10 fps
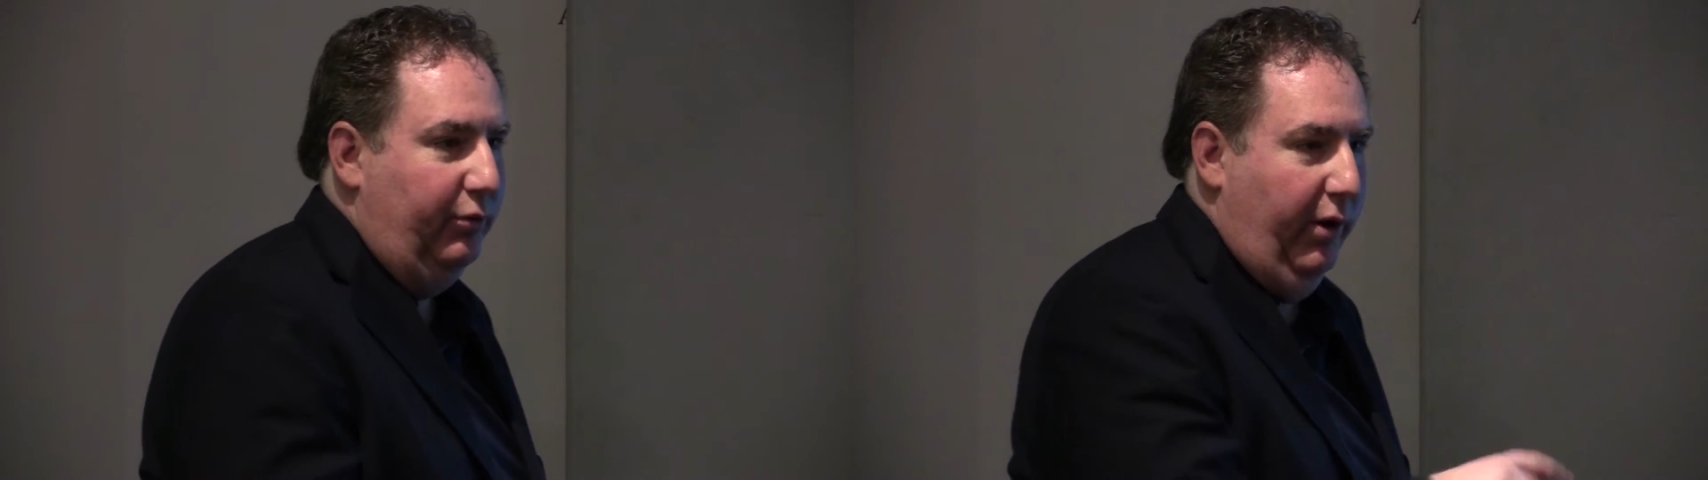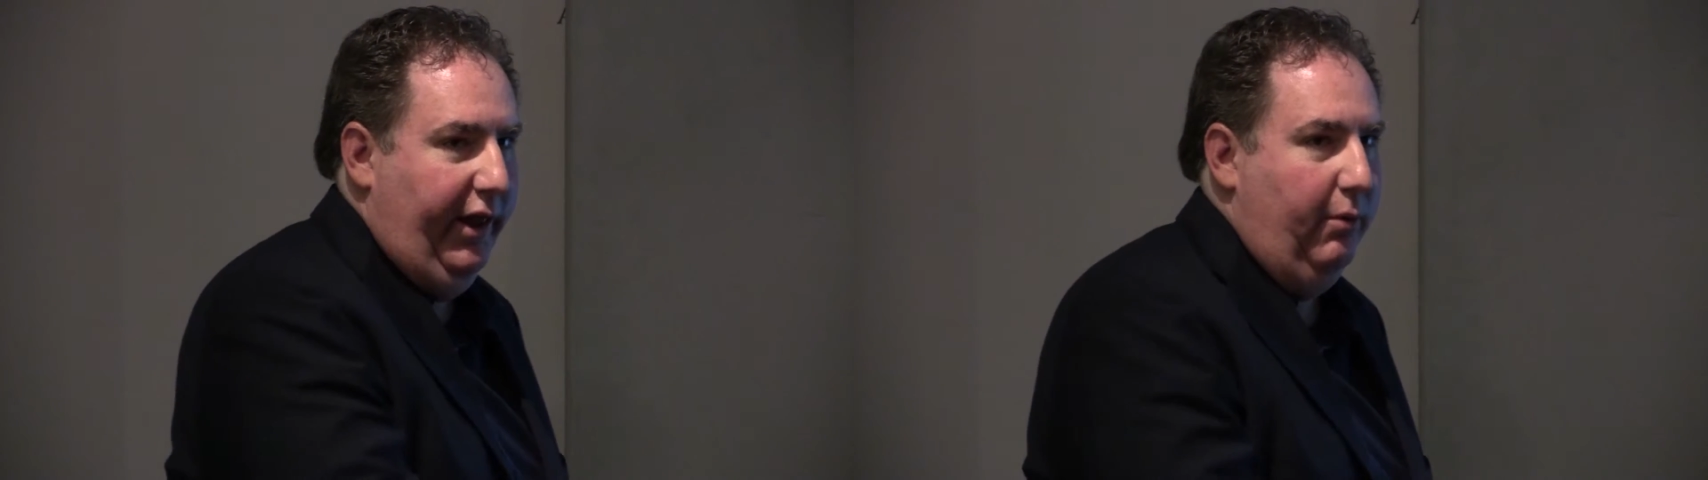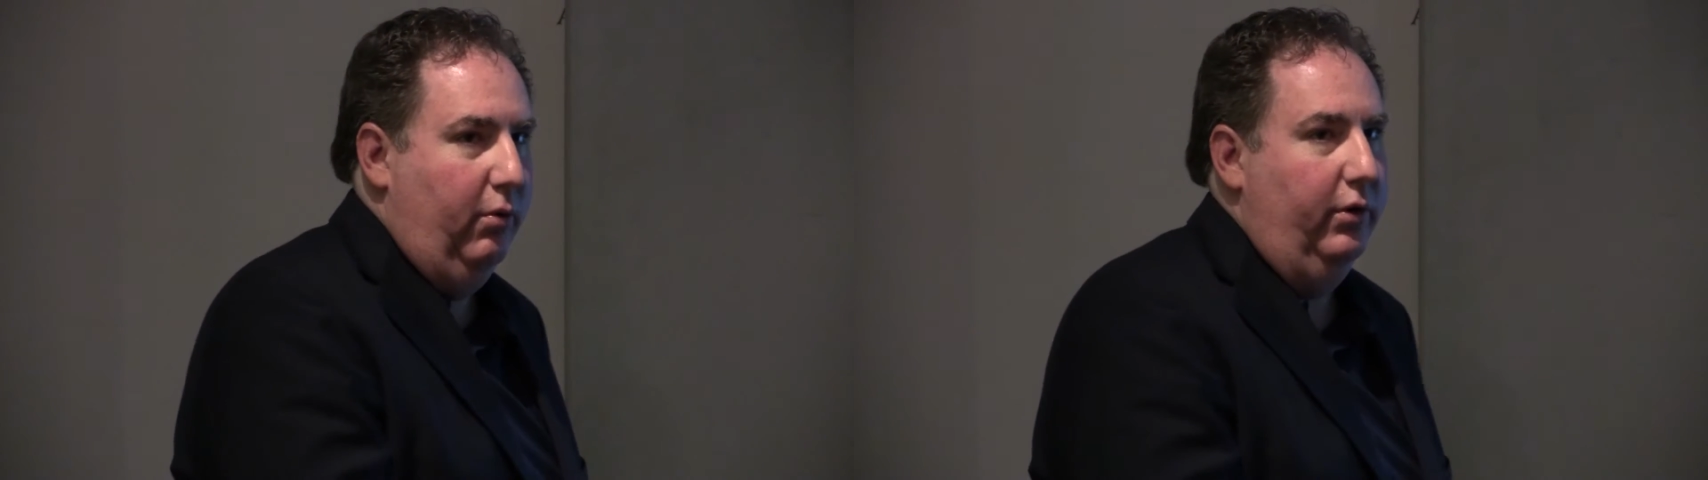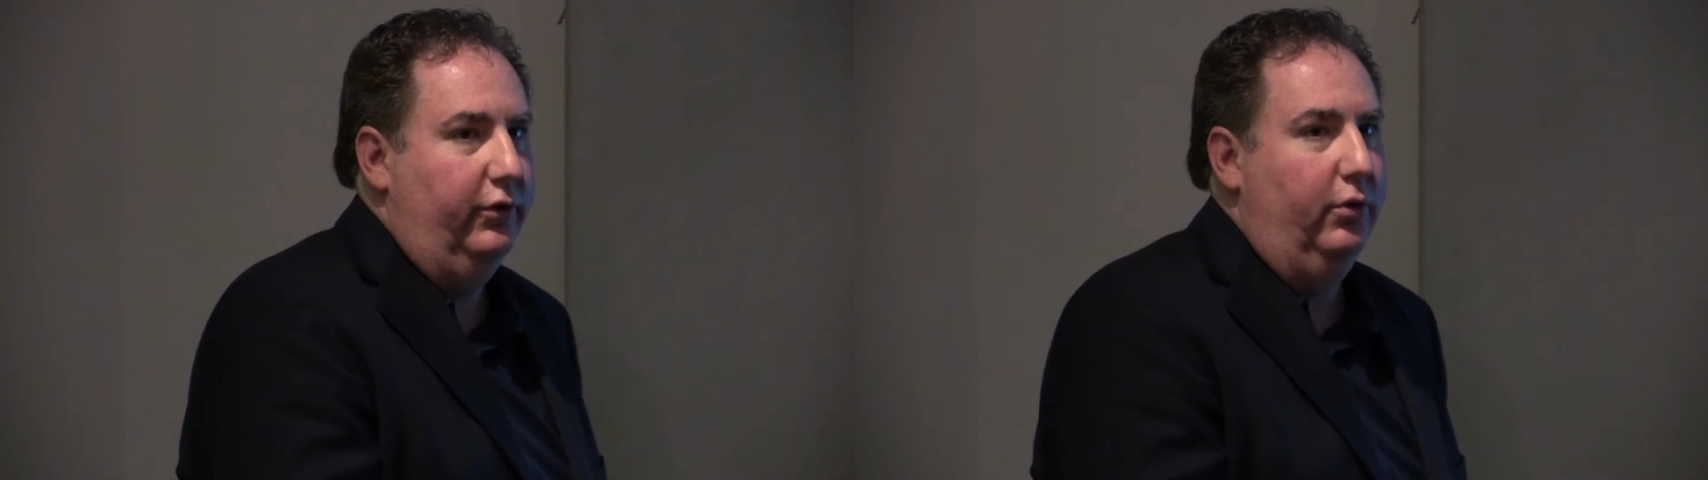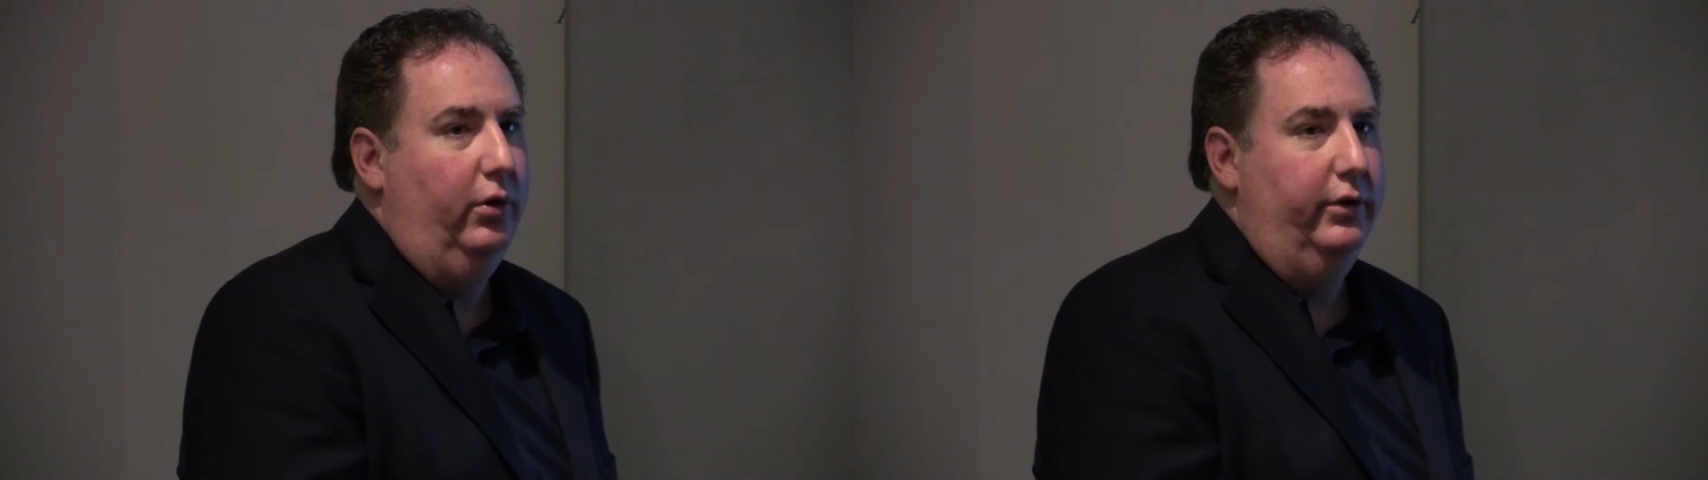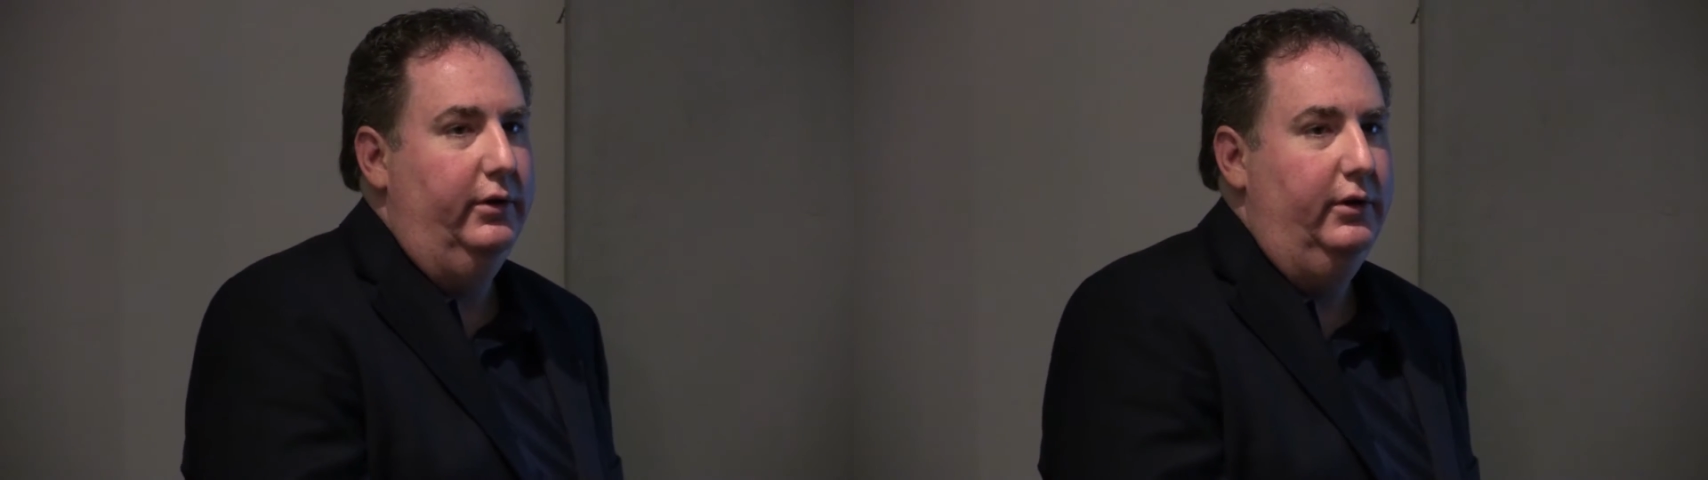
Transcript: is where they were installed.